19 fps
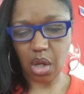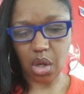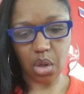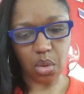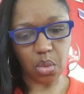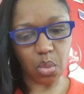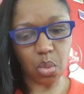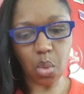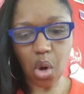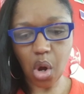
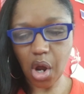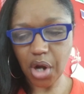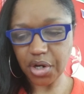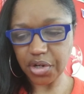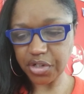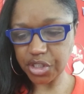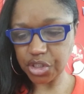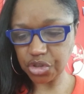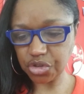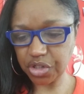water
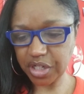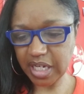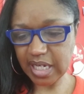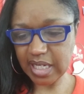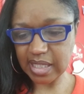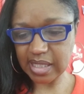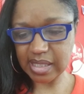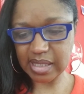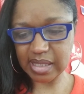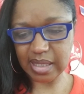and
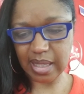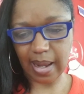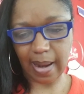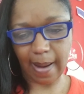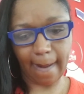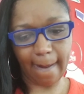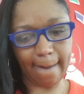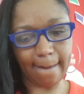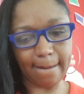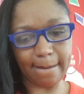drinks,
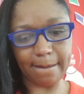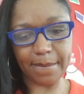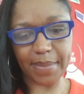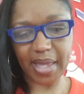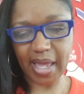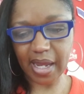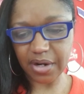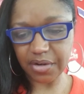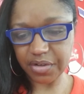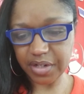
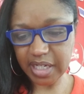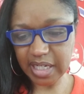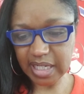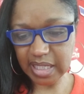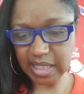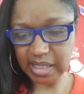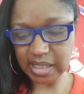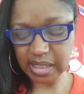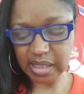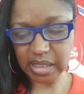
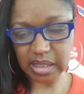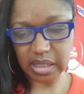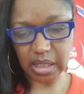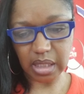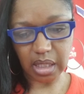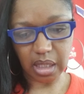batteries,